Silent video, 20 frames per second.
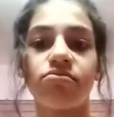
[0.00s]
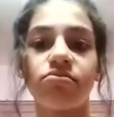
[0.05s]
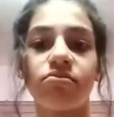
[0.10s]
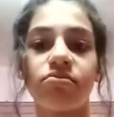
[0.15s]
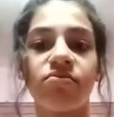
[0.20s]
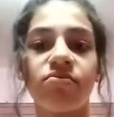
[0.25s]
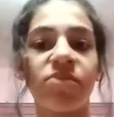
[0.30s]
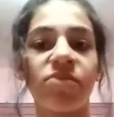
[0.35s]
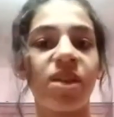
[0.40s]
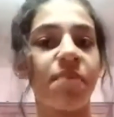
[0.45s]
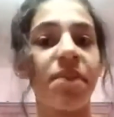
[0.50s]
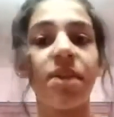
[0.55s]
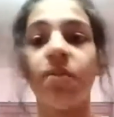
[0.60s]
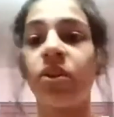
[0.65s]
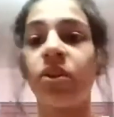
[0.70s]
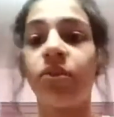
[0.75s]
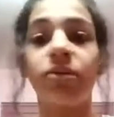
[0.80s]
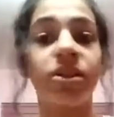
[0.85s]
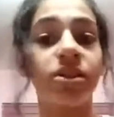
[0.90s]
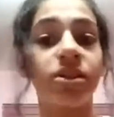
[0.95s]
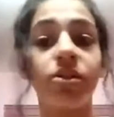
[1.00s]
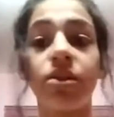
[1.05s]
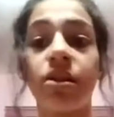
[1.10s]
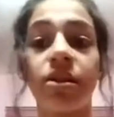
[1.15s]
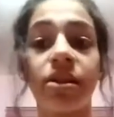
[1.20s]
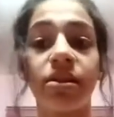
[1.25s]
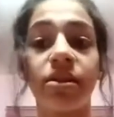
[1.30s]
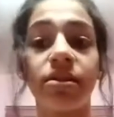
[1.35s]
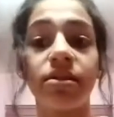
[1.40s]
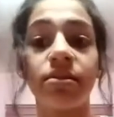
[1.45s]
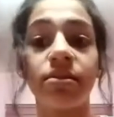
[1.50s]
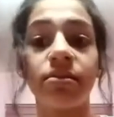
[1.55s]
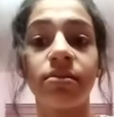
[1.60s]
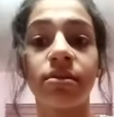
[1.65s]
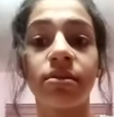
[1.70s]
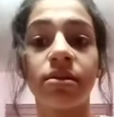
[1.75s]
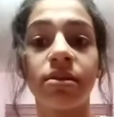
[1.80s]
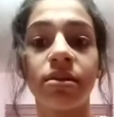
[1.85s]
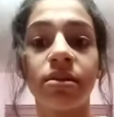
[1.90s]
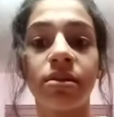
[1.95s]
The people were torn.
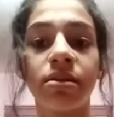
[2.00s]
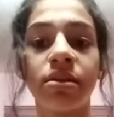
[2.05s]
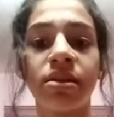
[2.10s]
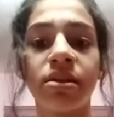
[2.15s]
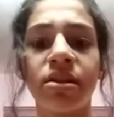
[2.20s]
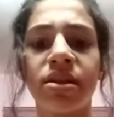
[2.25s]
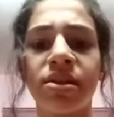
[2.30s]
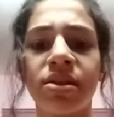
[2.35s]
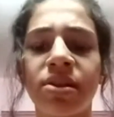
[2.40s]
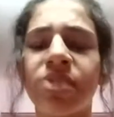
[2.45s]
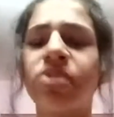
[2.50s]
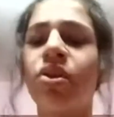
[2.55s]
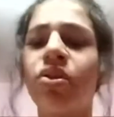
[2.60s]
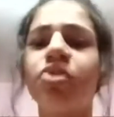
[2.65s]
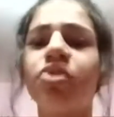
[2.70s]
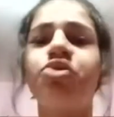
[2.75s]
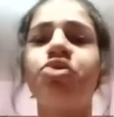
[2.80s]
This old